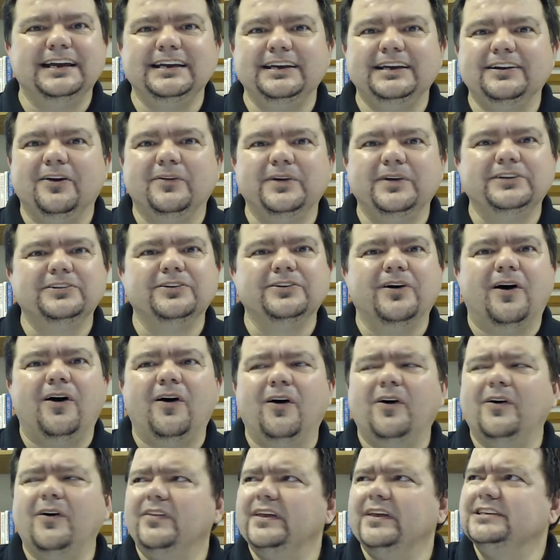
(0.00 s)
you know, you do
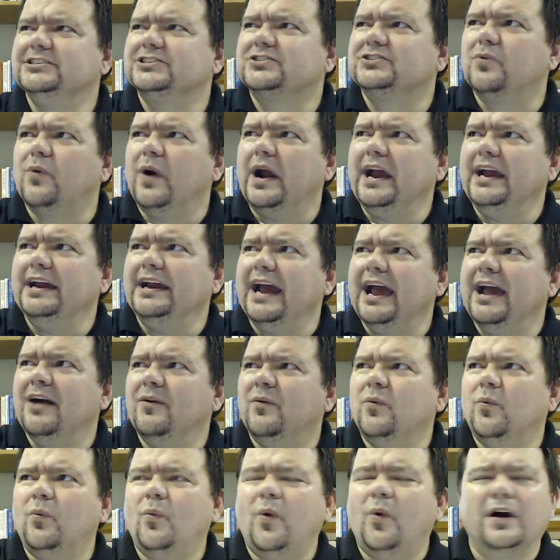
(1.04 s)
all these great
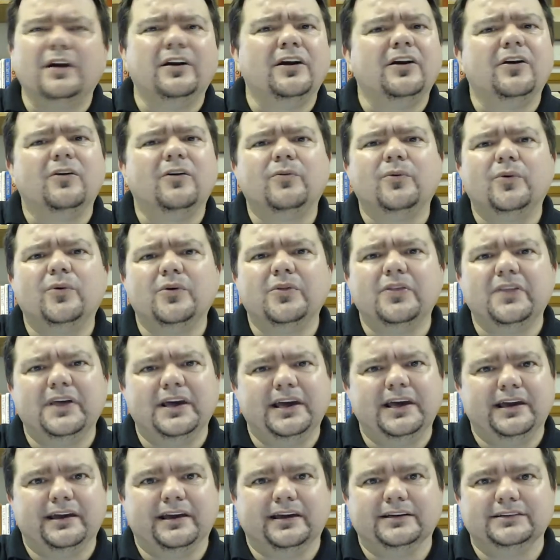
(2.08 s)
and wonderful
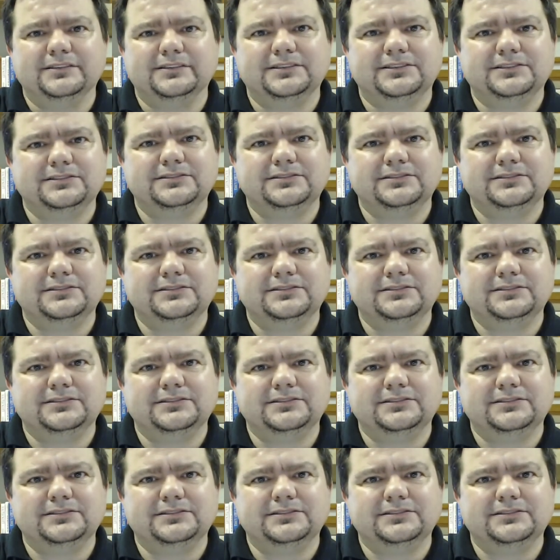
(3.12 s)
things,